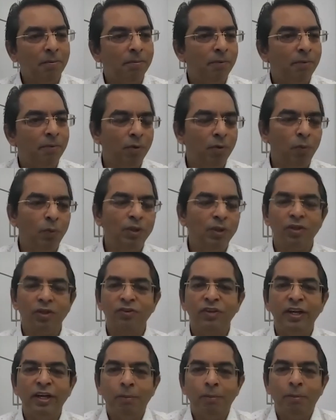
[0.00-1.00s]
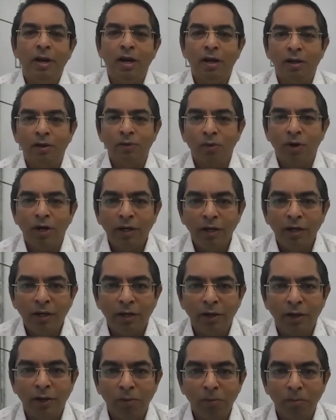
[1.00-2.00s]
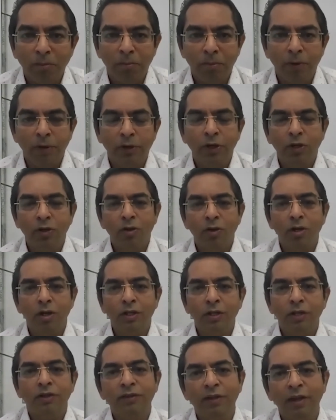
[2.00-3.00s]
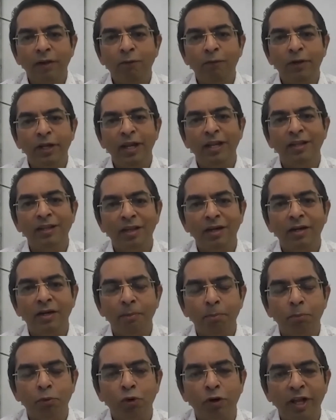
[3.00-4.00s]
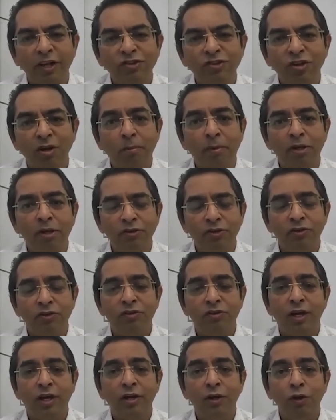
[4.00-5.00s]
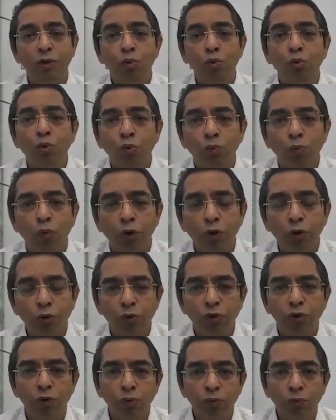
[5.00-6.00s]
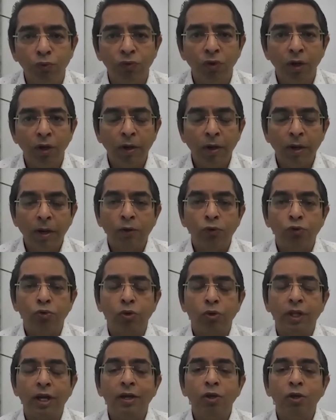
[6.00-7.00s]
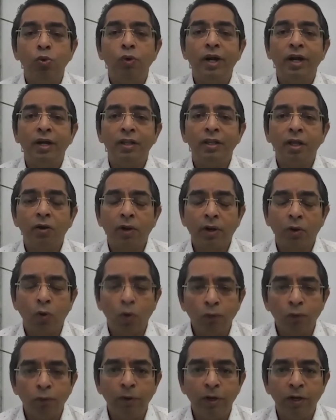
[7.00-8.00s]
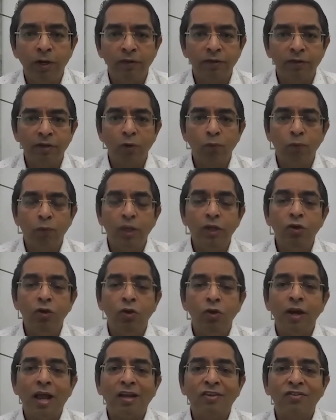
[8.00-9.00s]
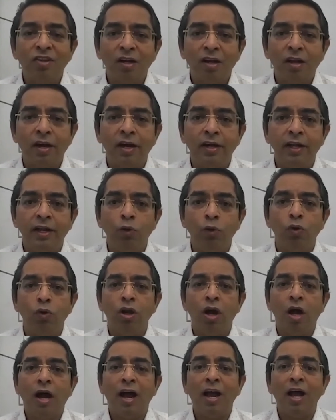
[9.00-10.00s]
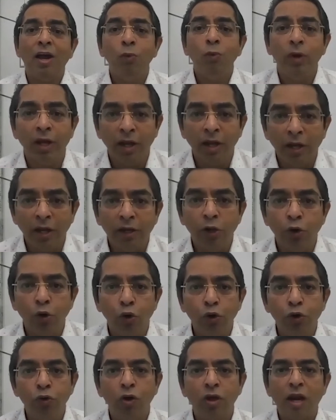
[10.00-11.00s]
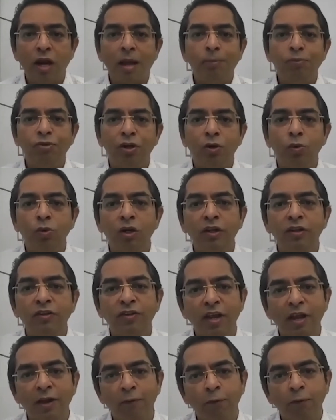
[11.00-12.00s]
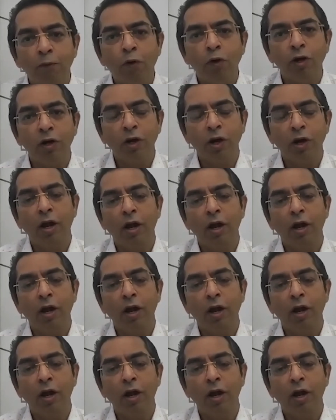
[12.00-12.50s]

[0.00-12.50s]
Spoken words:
with a seat belt, right? Particularly the safety and the protection measures that you would want to use, so that you get the confidence that when you are accelerating on a highway, you are absolutely safe for